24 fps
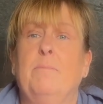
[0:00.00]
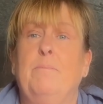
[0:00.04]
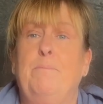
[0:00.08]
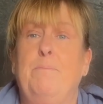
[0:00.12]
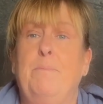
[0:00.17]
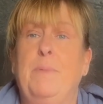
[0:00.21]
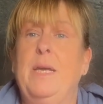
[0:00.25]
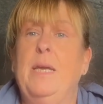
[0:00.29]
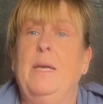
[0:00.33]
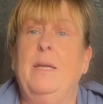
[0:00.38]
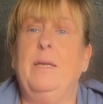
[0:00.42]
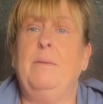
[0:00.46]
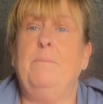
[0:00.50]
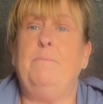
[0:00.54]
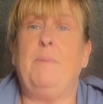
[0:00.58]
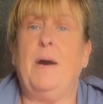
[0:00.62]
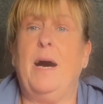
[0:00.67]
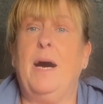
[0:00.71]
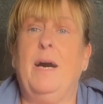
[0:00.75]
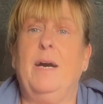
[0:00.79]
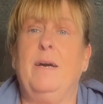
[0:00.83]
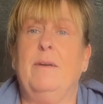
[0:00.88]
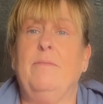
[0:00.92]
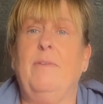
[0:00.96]
being
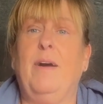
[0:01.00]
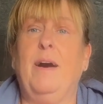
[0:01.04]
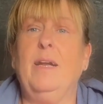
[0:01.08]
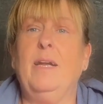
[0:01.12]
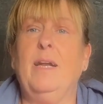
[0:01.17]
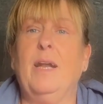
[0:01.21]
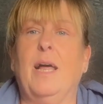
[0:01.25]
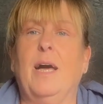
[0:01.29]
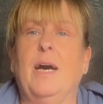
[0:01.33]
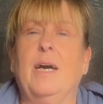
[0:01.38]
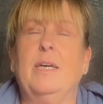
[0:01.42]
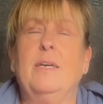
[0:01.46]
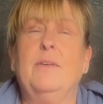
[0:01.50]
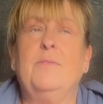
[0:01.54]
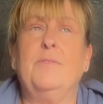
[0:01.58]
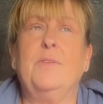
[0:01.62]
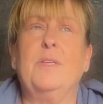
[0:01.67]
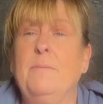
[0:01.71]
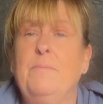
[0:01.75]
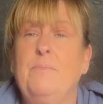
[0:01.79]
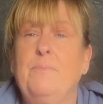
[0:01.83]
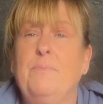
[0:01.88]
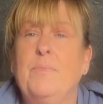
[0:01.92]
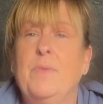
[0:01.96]
part of van
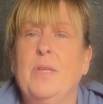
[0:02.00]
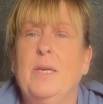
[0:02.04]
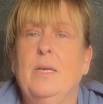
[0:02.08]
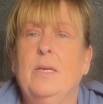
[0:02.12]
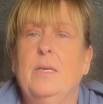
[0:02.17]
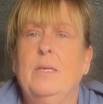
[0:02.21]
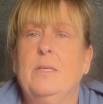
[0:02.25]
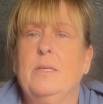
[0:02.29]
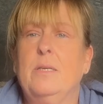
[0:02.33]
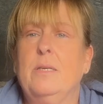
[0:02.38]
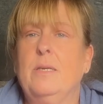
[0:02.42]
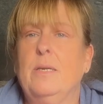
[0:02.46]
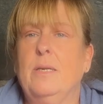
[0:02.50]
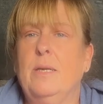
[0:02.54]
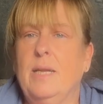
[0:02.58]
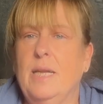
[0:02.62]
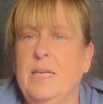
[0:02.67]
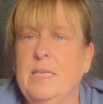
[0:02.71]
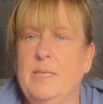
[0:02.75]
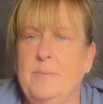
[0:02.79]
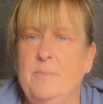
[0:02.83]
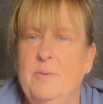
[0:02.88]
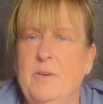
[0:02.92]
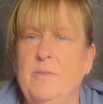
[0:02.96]
life. So
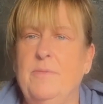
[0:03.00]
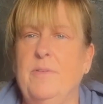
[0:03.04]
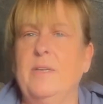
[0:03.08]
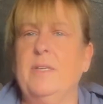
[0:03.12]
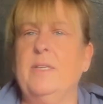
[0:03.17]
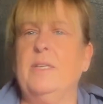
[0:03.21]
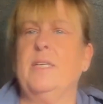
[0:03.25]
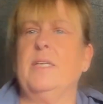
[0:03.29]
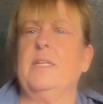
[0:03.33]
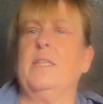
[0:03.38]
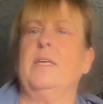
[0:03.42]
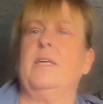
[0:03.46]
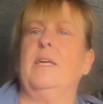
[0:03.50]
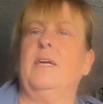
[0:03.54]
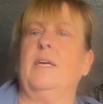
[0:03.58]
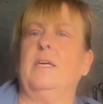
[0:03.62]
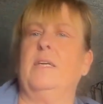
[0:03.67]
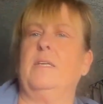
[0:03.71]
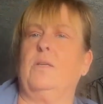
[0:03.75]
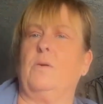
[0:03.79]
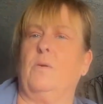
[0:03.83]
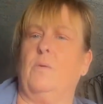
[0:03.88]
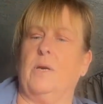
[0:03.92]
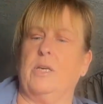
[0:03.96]
let's move on to the
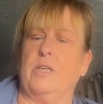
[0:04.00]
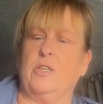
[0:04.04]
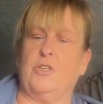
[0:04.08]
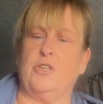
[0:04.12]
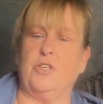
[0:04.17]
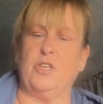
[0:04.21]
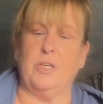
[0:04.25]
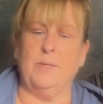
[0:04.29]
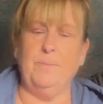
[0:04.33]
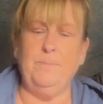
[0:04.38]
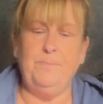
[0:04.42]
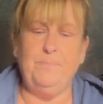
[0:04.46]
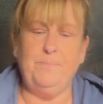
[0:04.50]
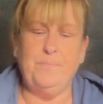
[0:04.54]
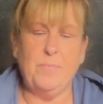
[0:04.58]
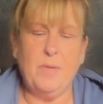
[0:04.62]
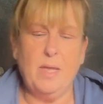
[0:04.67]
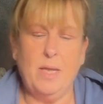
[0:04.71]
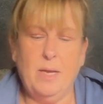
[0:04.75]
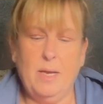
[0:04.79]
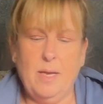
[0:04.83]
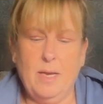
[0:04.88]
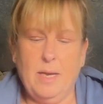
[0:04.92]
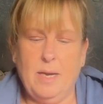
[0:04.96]
next question.
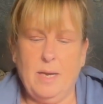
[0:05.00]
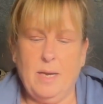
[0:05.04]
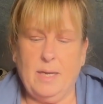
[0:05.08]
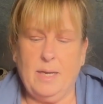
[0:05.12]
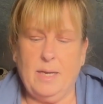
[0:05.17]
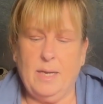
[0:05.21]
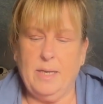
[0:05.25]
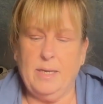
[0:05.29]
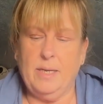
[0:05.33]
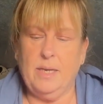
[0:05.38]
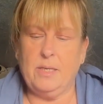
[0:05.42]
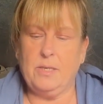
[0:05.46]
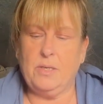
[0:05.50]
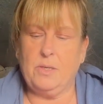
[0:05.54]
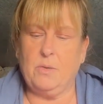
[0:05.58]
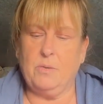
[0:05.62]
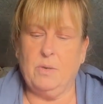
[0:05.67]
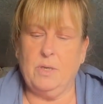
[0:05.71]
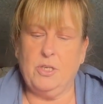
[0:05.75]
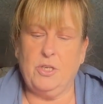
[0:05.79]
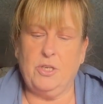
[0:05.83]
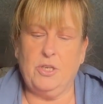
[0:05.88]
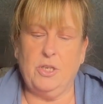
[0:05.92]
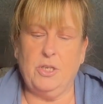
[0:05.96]
And our next
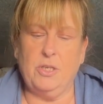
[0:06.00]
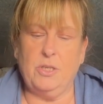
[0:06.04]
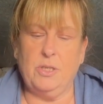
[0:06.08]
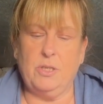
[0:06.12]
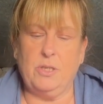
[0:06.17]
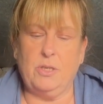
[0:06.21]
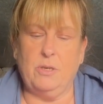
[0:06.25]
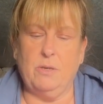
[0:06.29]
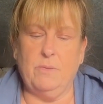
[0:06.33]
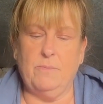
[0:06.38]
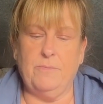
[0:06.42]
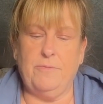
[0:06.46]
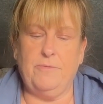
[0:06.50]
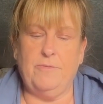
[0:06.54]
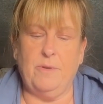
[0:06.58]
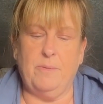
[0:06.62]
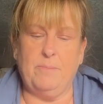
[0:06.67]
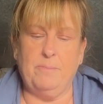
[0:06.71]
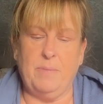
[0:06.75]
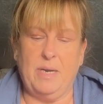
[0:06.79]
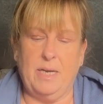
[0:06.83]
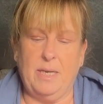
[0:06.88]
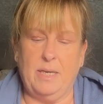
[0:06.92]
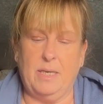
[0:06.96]
questions come
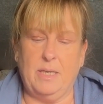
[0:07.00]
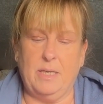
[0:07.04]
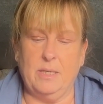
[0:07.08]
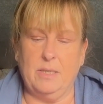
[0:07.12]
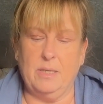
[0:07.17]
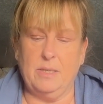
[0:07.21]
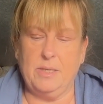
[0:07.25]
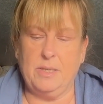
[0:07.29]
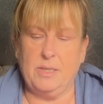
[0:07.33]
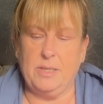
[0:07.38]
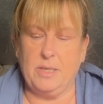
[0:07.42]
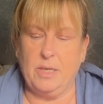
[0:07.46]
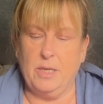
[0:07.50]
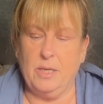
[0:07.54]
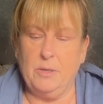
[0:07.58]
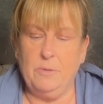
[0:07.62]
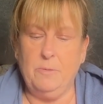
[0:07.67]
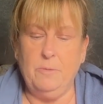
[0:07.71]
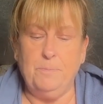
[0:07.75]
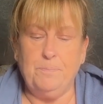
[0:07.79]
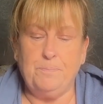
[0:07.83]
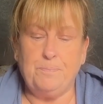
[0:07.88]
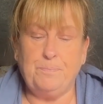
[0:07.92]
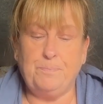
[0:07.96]
from Mike and
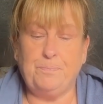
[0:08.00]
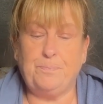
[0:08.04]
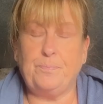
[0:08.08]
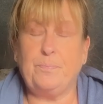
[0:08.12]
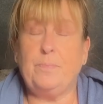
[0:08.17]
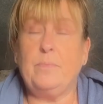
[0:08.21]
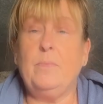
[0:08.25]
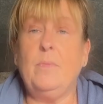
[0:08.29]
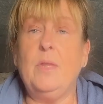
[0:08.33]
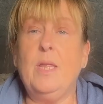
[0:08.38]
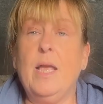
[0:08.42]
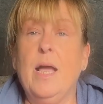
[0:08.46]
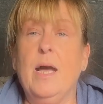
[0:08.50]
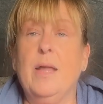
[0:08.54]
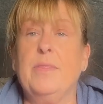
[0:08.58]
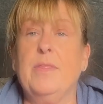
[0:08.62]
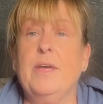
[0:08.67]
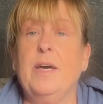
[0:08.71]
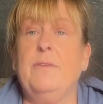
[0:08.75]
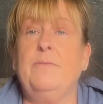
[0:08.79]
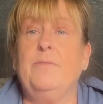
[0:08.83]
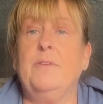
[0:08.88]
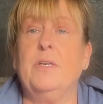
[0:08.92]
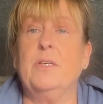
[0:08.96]
Sue. And
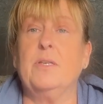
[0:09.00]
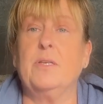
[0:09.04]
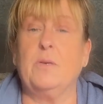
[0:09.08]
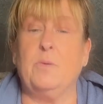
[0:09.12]
their first